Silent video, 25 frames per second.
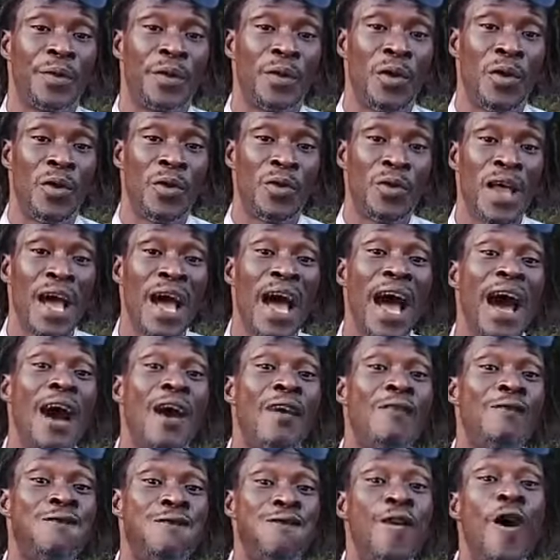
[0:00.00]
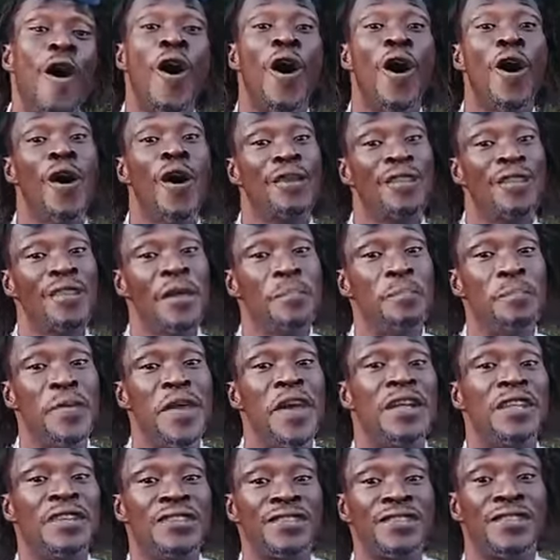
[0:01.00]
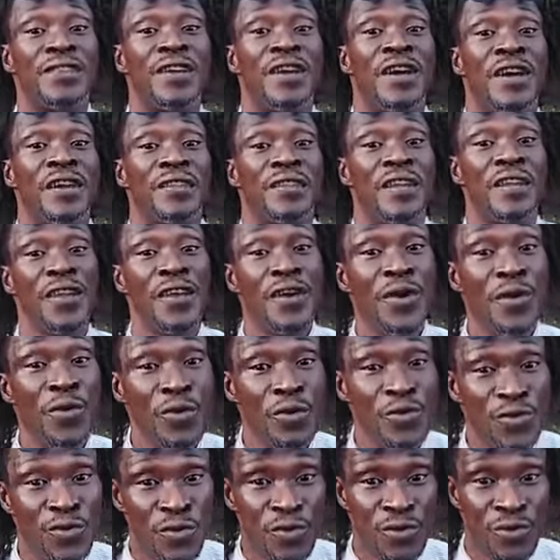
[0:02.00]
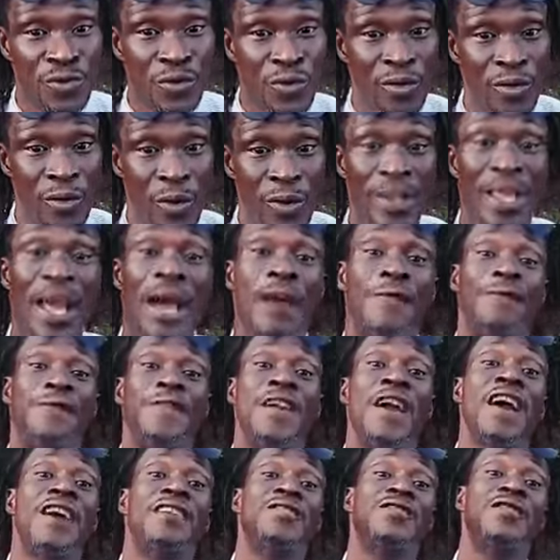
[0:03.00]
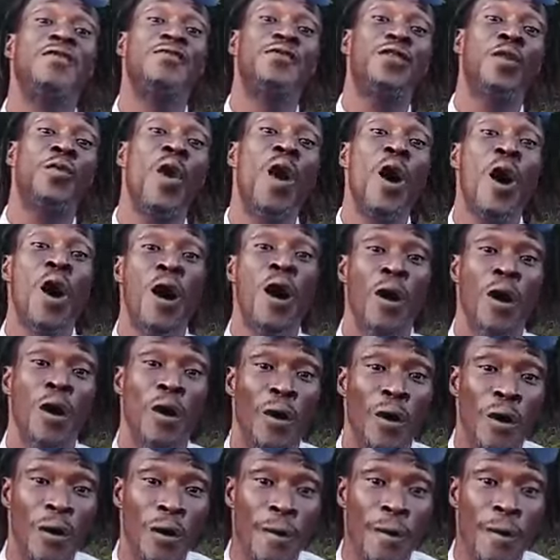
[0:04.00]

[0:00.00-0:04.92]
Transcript: on Alpha depicts the news on the affairs of the world.